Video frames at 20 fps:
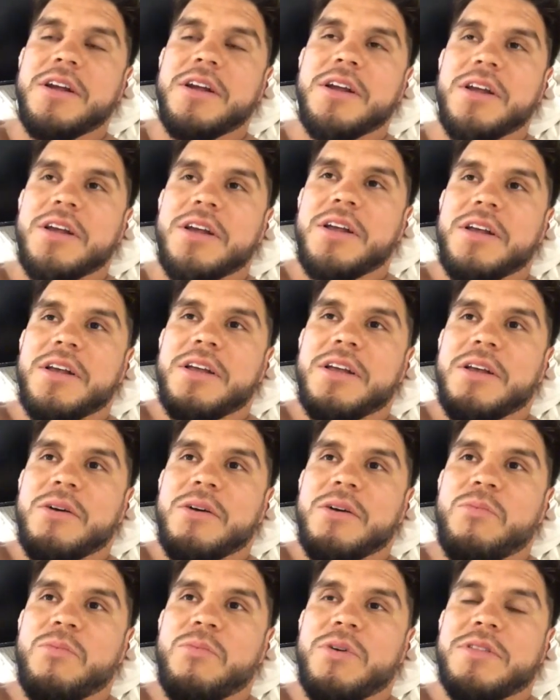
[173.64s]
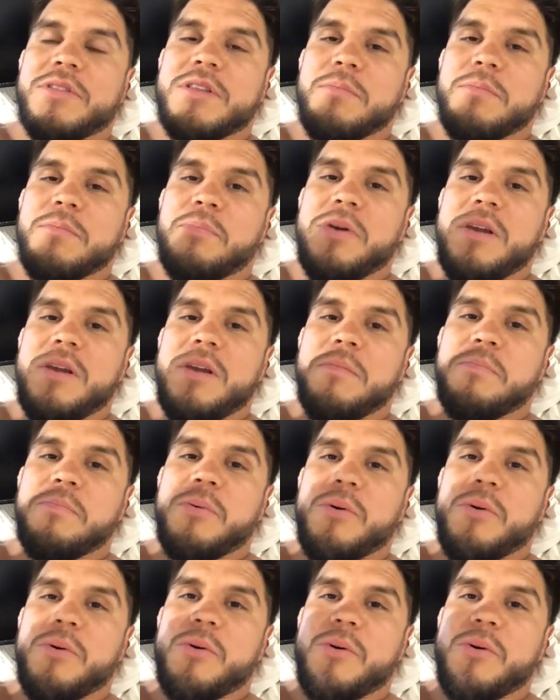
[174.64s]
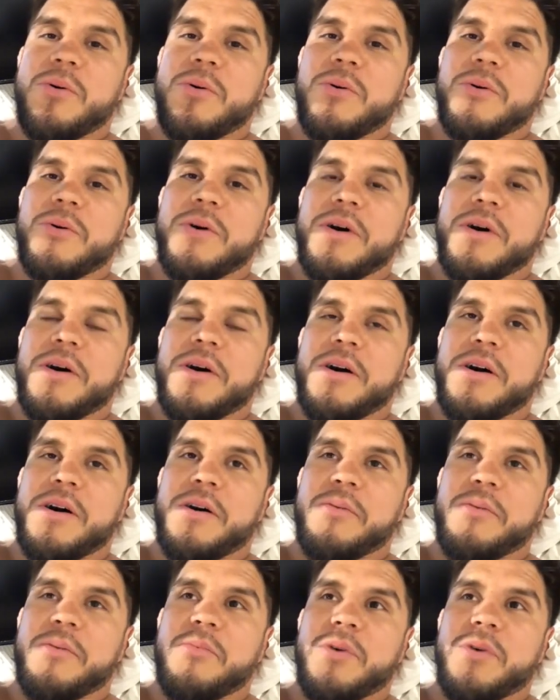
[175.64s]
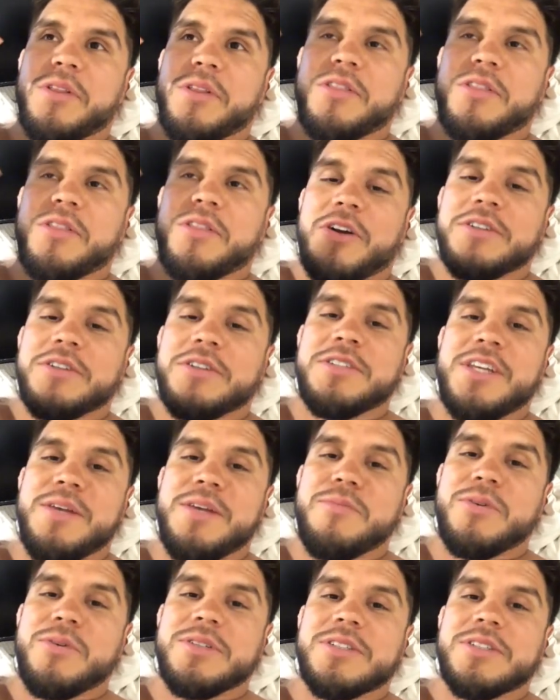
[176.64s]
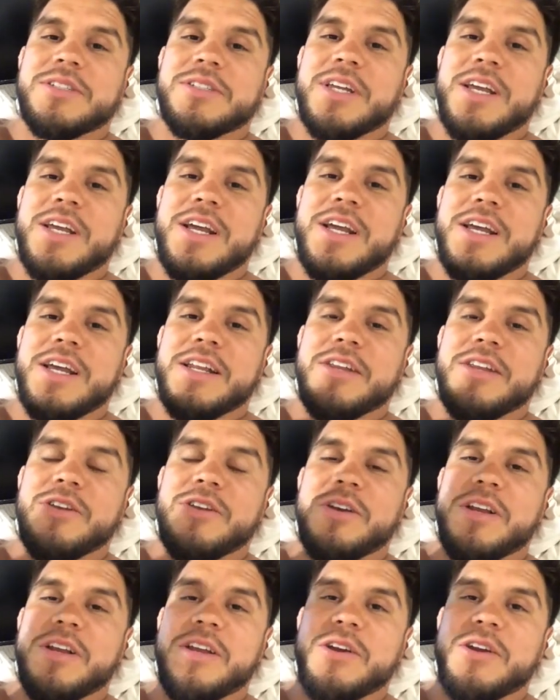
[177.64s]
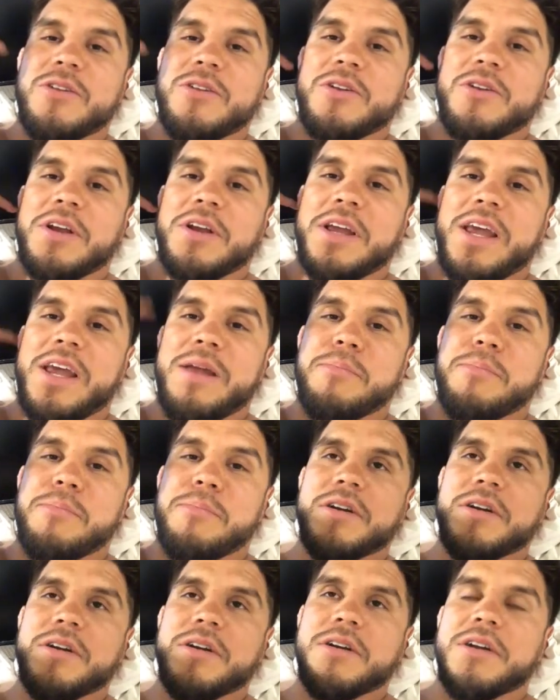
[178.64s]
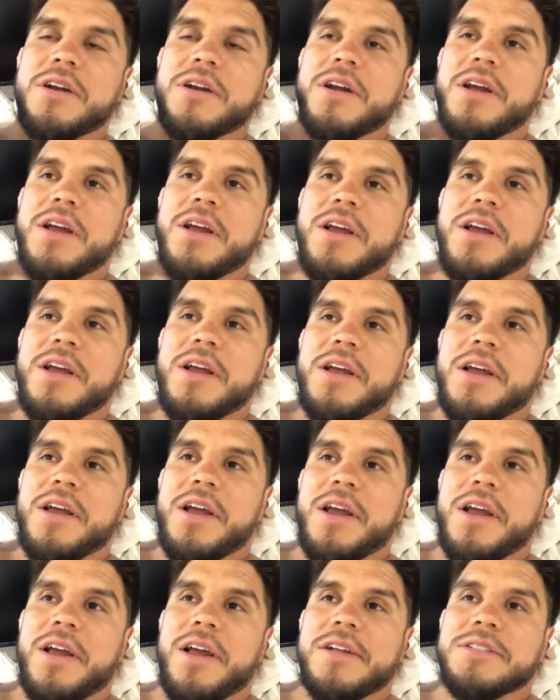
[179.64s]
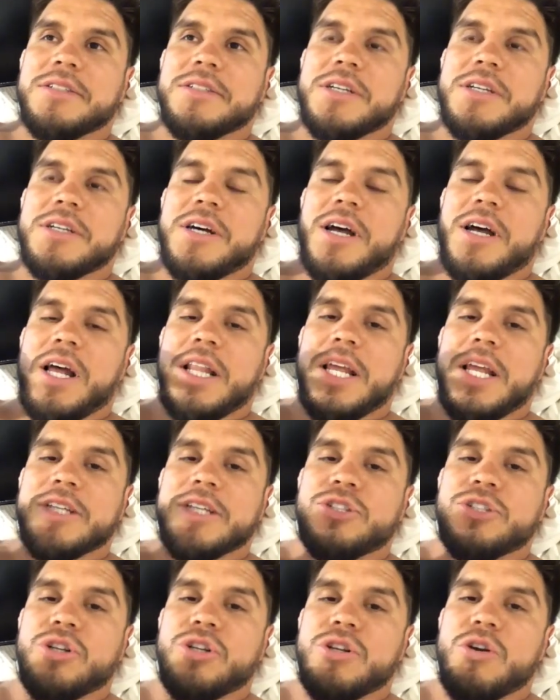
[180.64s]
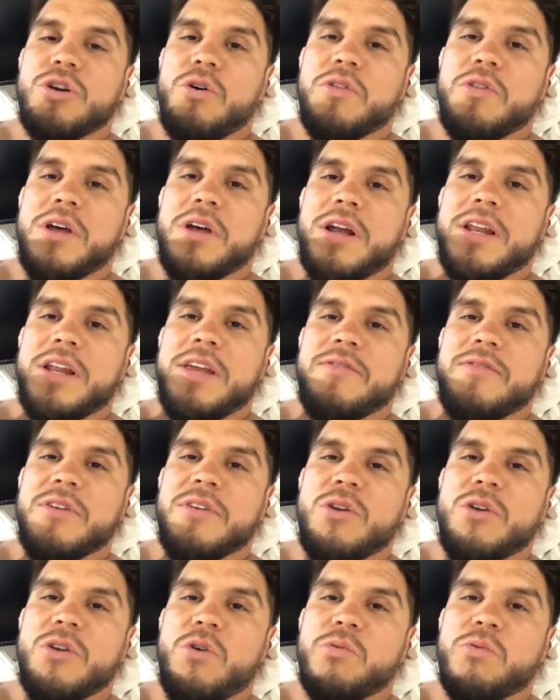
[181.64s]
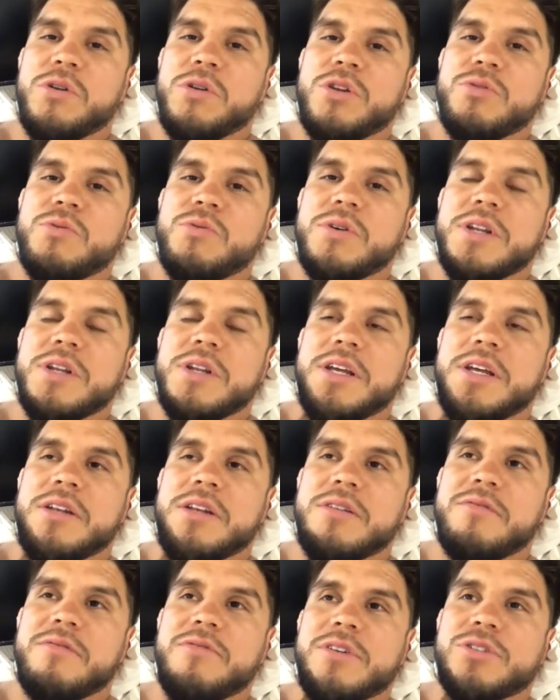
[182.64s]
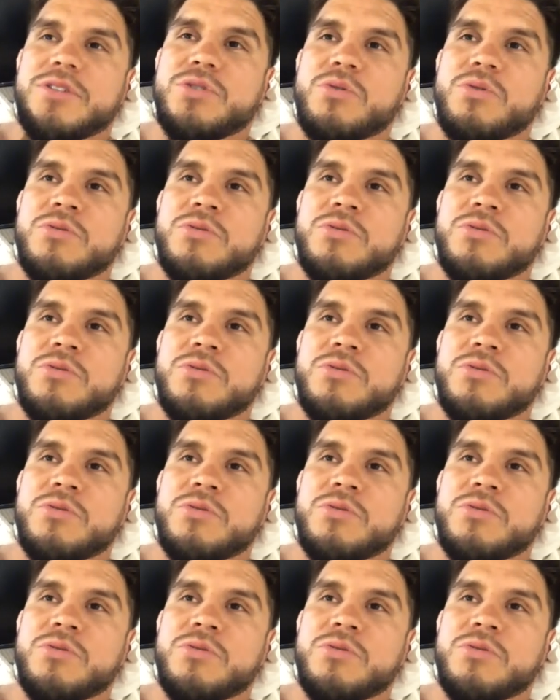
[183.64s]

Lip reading: what the people what their team was saying, and you can hear the game plan like really really clear. And I let you know that even though we do an individual sport,